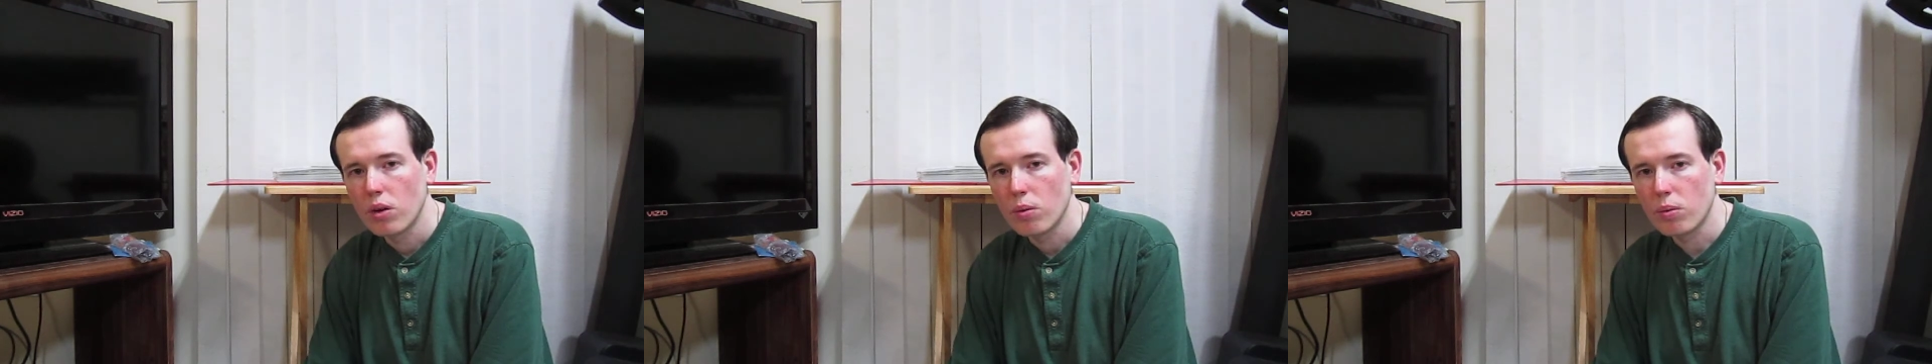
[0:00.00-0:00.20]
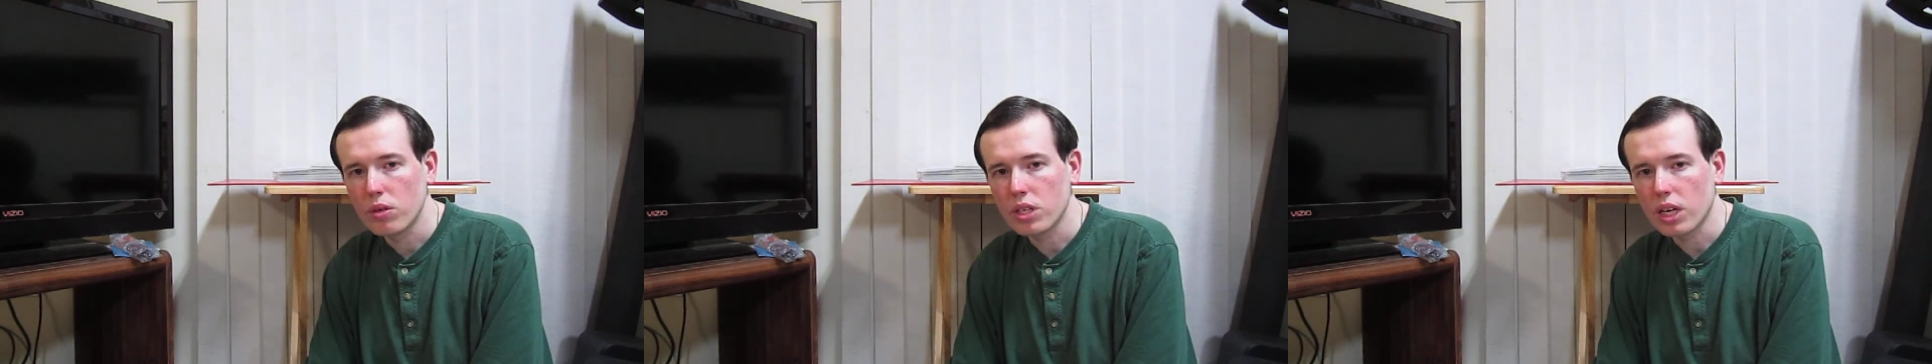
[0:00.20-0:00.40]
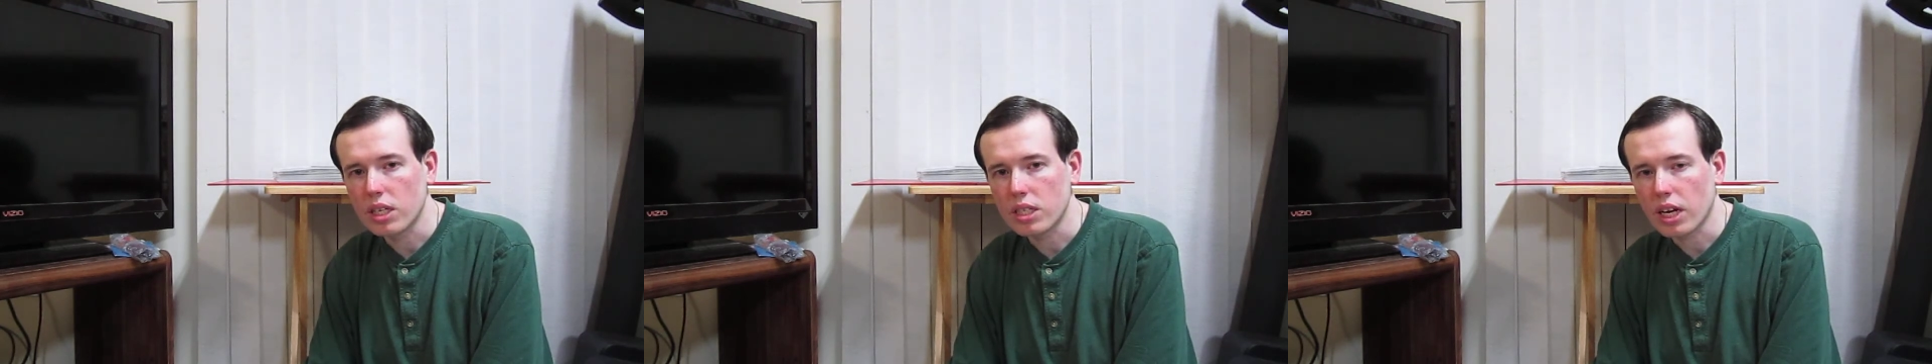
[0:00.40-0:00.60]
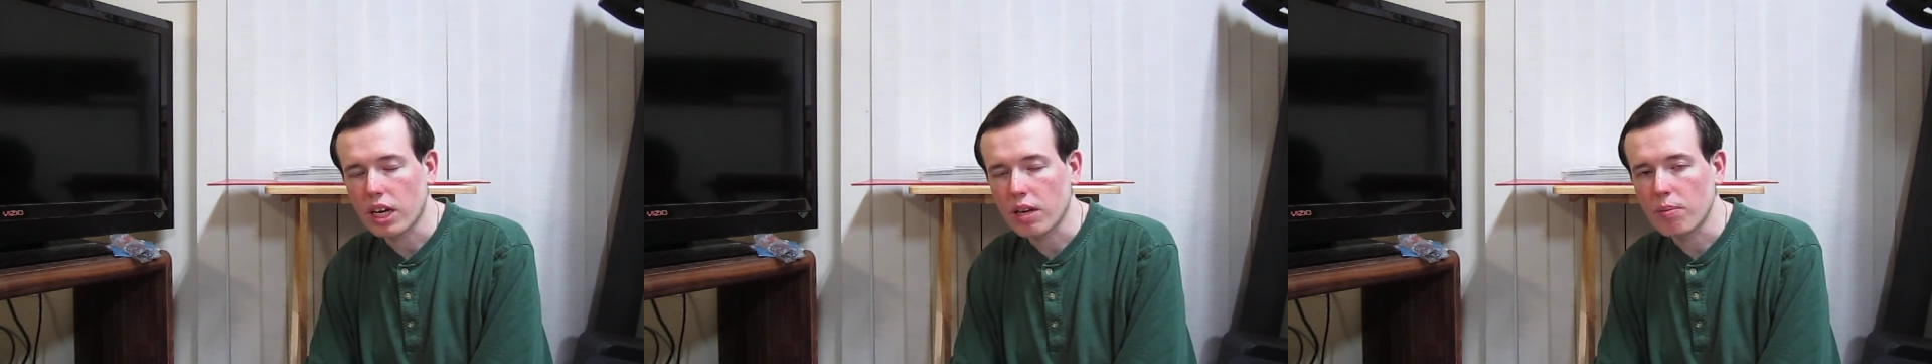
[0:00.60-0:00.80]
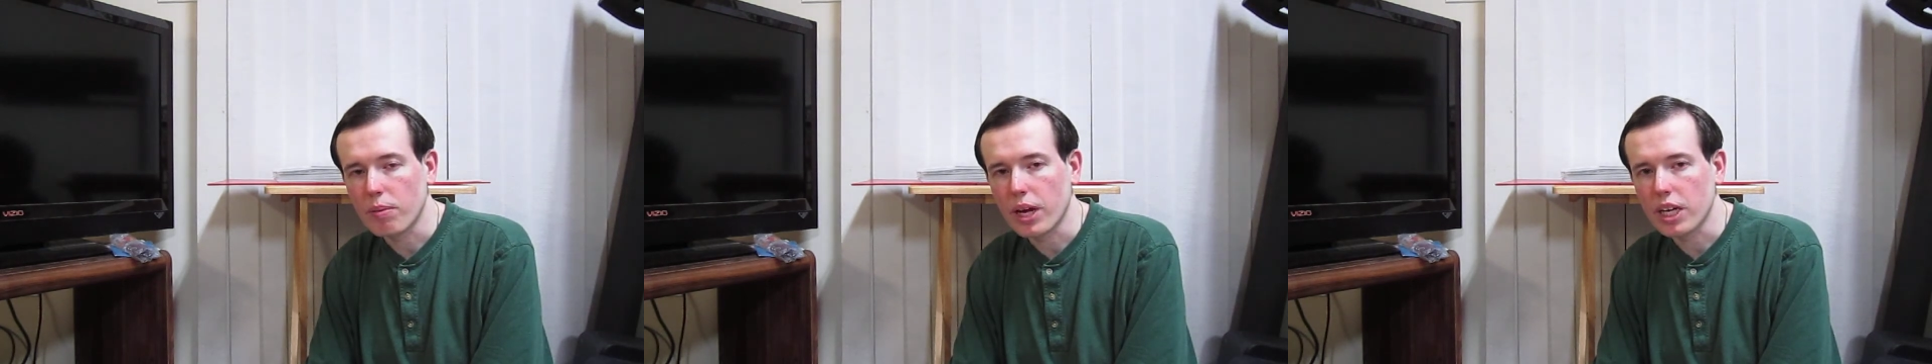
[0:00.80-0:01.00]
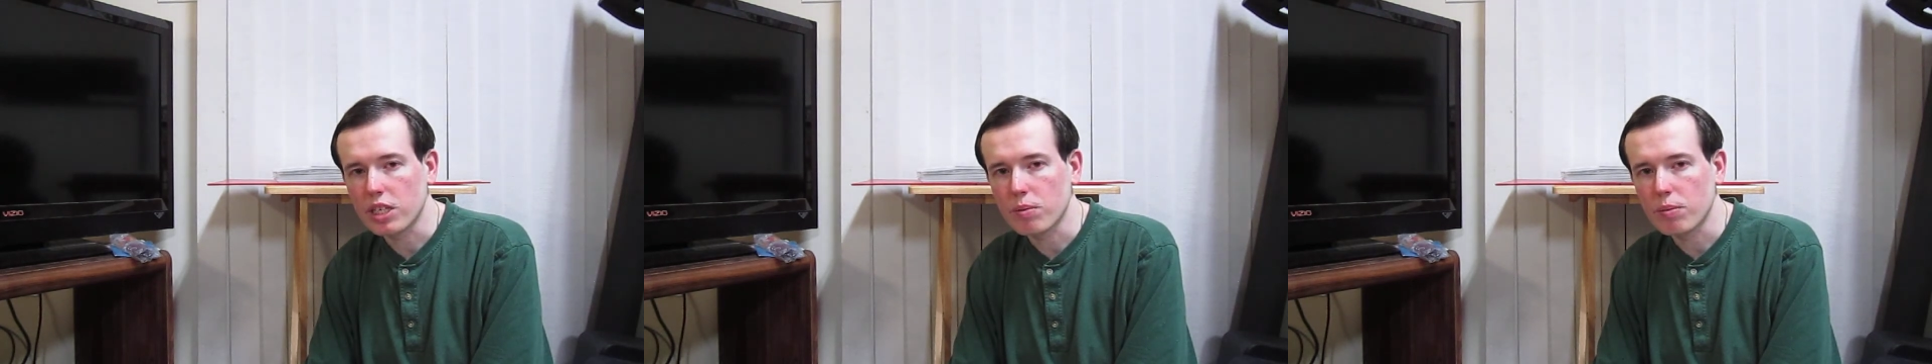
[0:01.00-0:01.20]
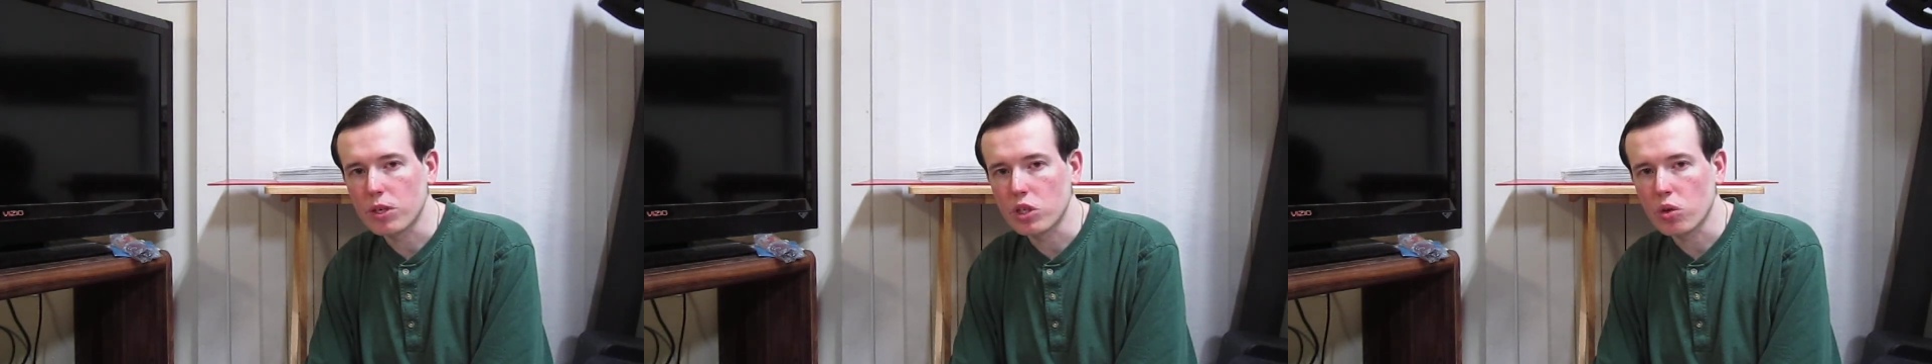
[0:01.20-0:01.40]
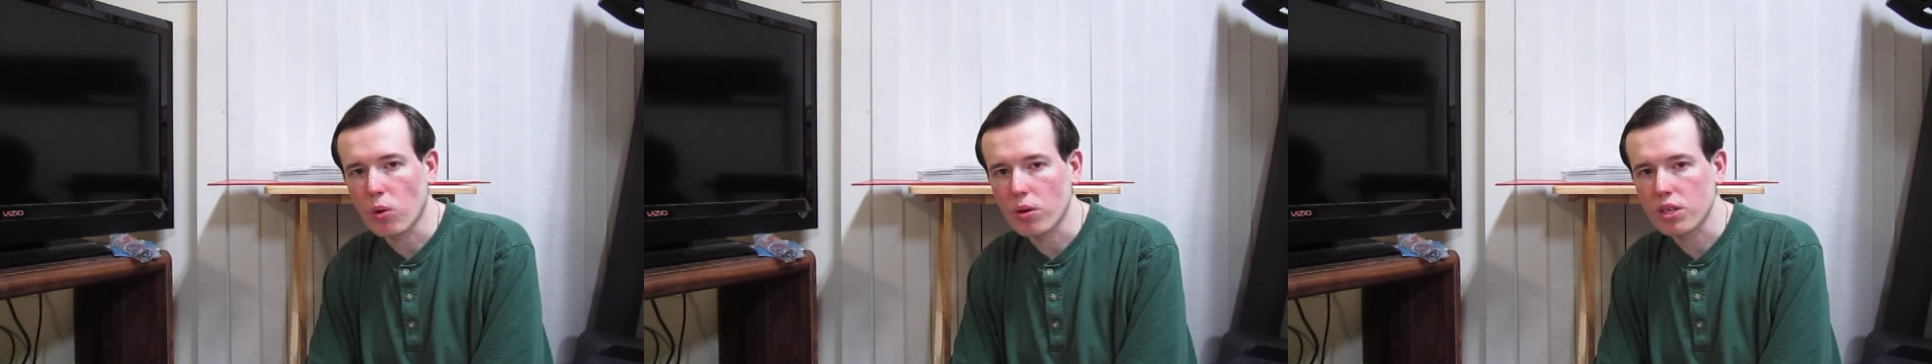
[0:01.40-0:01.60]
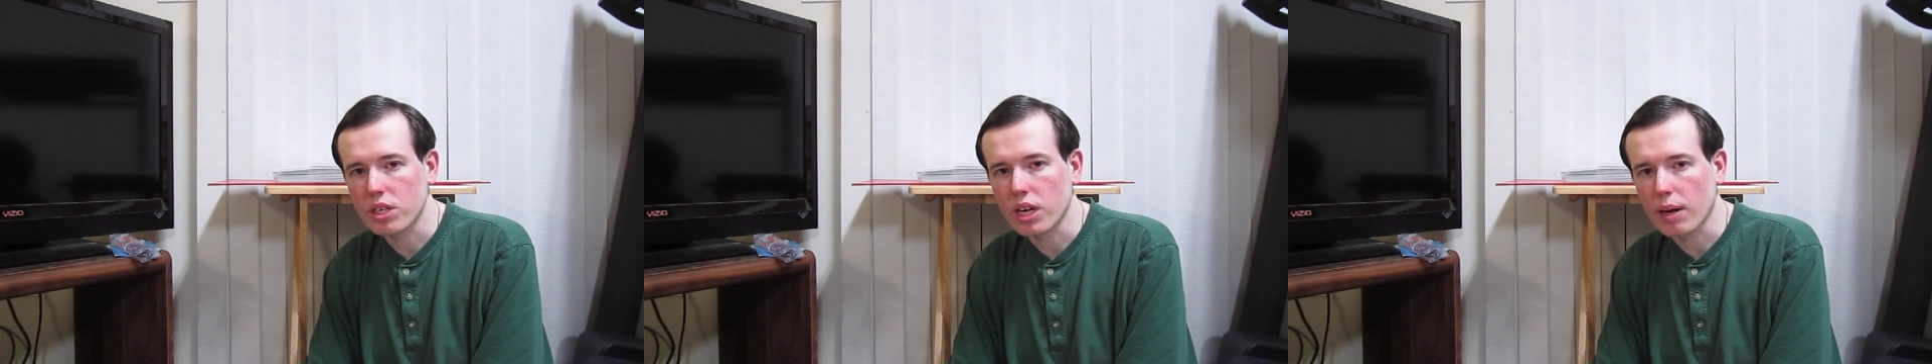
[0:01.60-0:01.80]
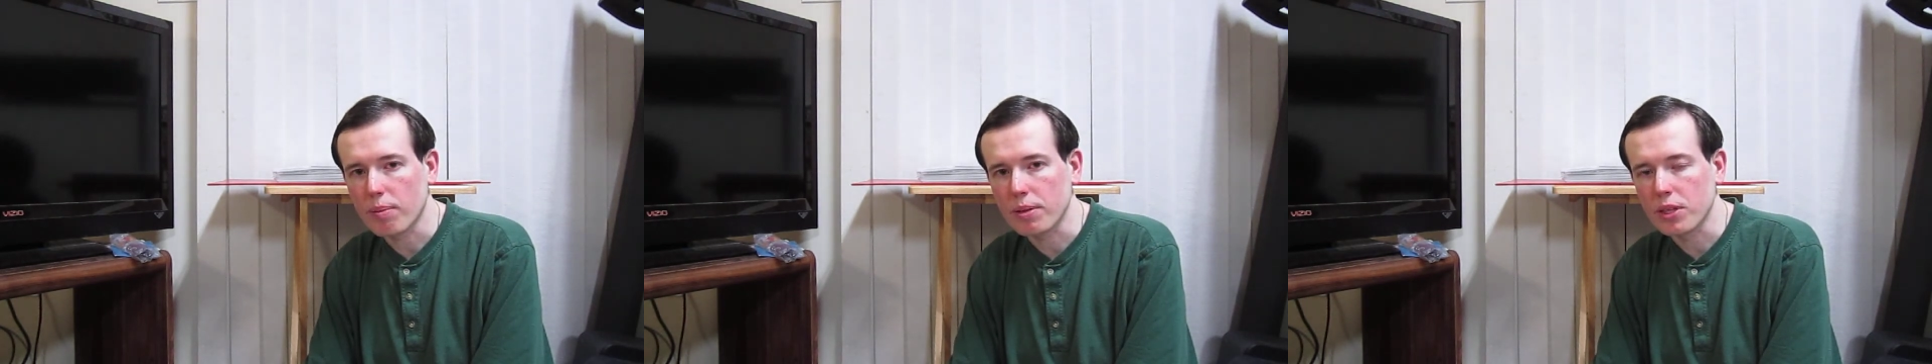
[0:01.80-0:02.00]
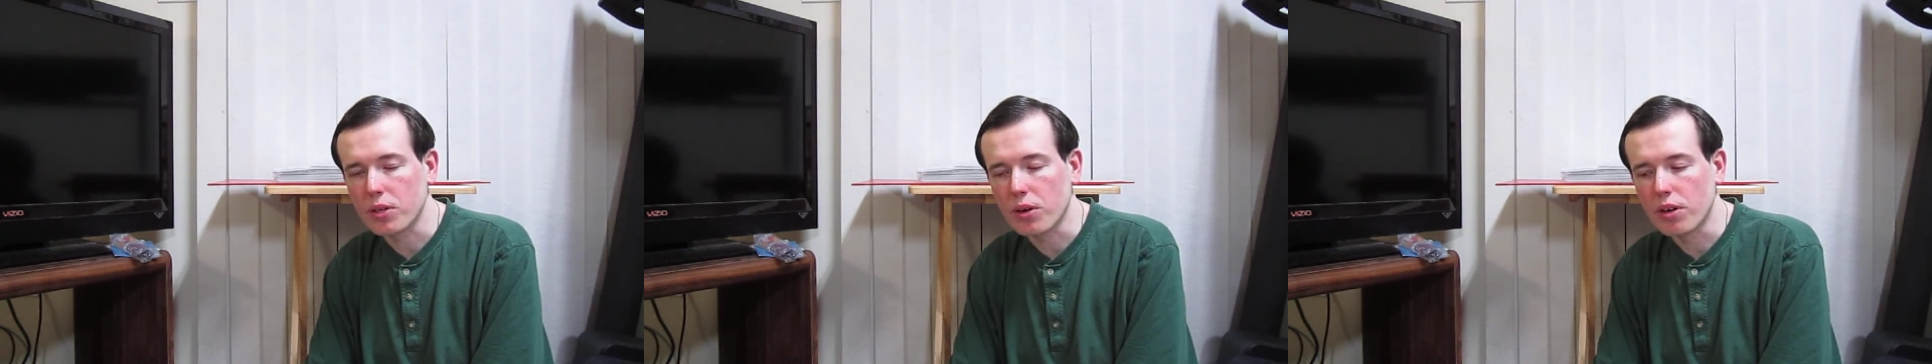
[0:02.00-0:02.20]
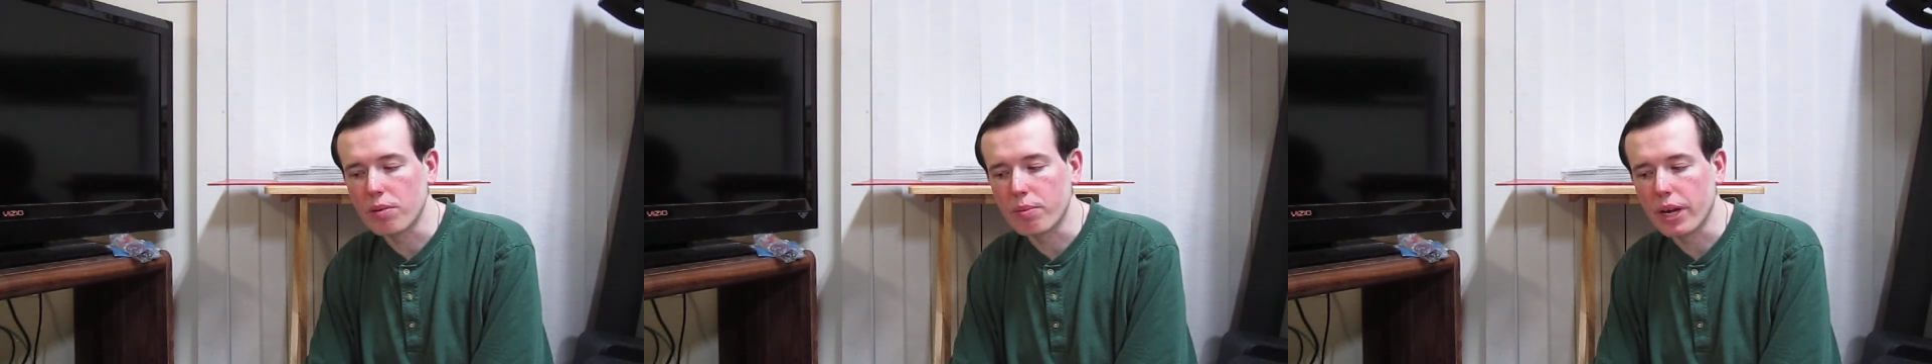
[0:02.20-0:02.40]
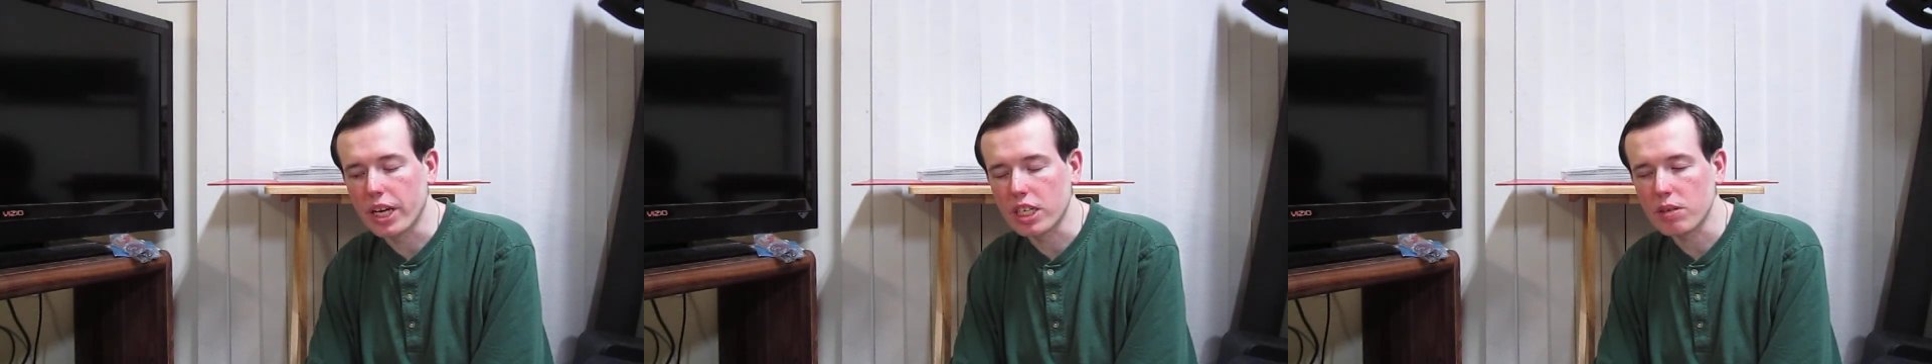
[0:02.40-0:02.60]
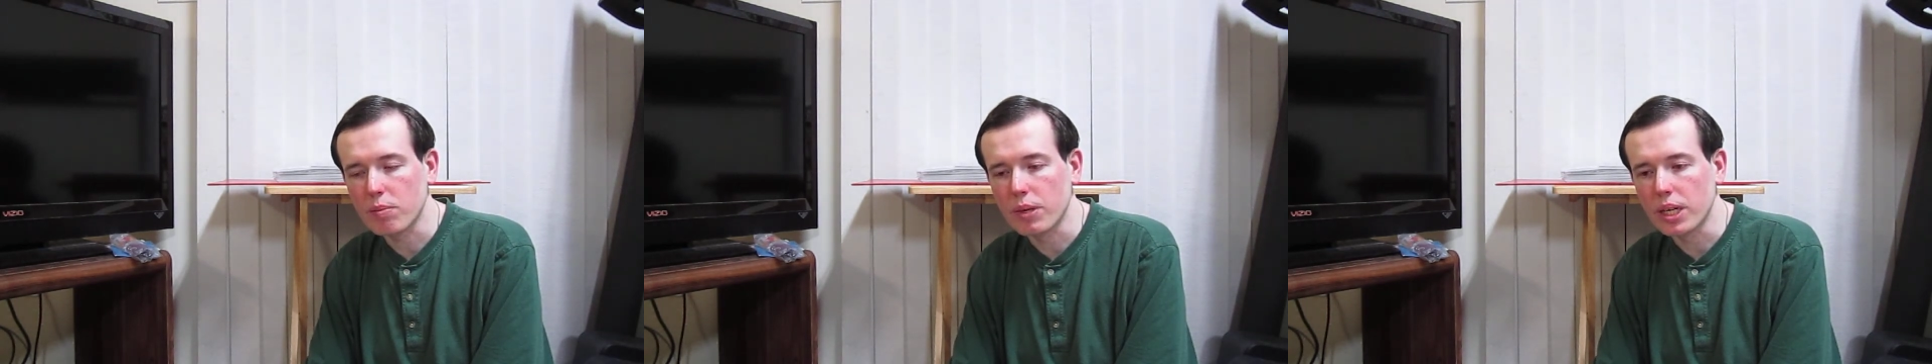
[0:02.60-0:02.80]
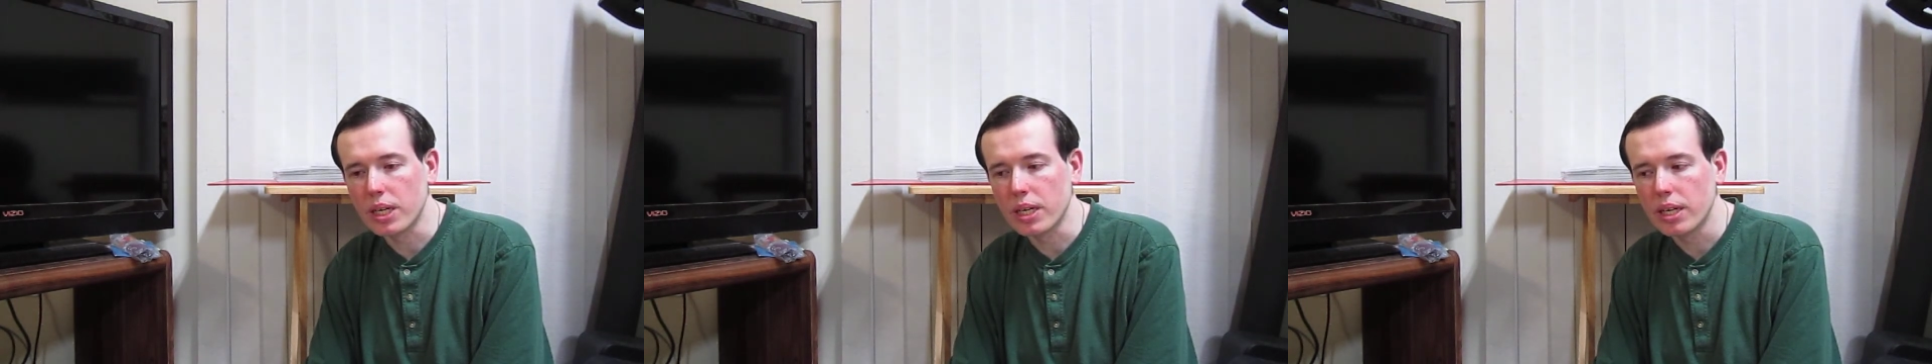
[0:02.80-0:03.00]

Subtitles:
was a second baseman, shortstop, and third baseman.